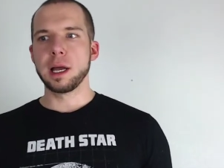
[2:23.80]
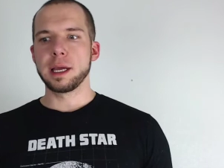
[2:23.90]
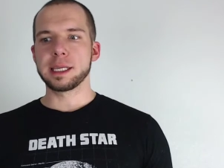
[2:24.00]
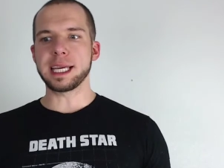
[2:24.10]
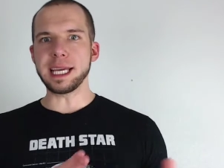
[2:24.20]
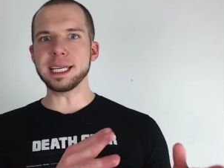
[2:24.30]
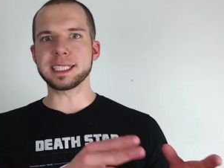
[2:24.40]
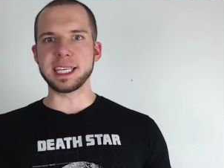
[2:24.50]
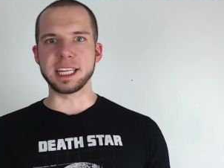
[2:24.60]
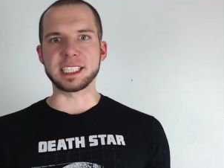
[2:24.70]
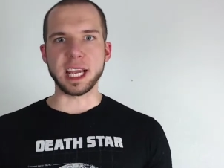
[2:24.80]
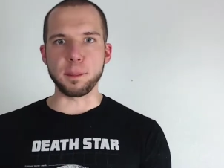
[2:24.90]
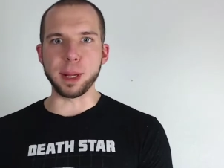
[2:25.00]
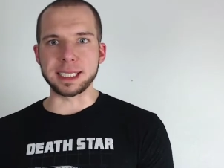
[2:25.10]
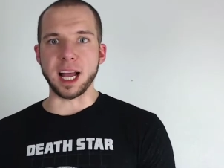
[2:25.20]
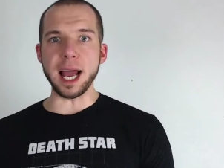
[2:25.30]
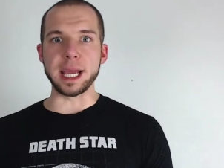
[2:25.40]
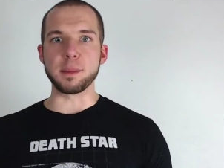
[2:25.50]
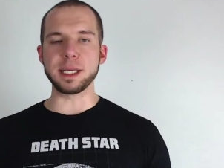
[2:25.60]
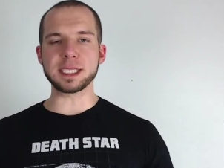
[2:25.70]
he isn't in the same place I
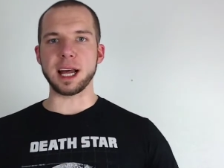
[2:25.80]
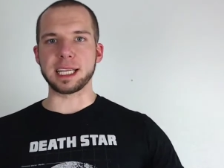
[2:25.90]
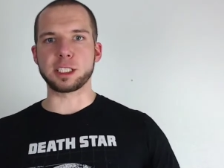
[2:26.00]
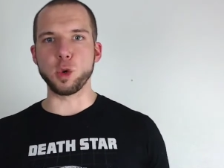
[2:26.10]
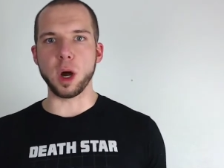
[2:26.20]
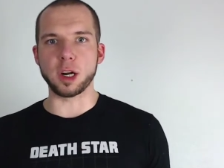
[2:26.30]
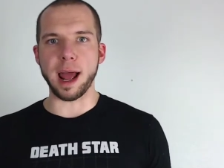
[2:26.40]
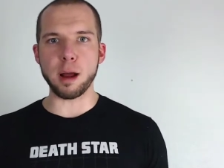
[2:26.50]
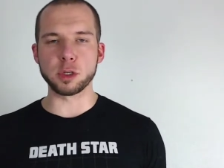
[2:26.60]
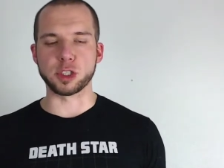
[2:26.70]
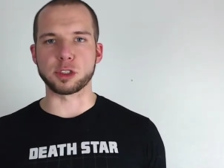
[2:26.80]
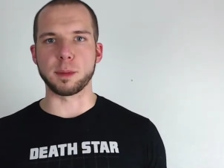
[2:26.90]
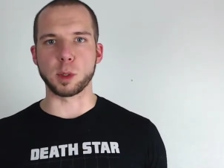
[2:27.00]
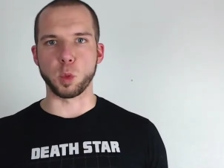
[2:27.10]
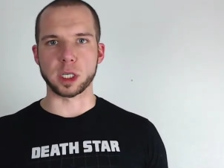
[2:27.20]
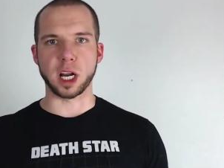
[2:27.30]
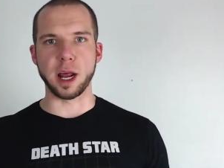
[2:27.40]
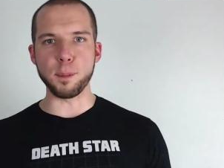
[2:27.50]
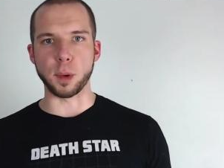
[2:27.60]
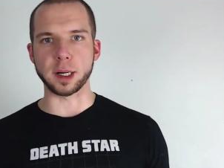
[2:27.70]
am. He's got like 200 hours or something worked on
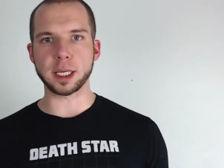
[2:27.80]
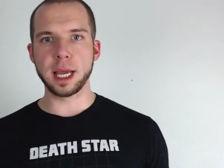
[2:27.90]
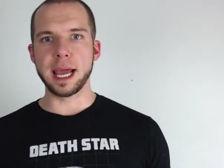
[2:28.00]
Upwork,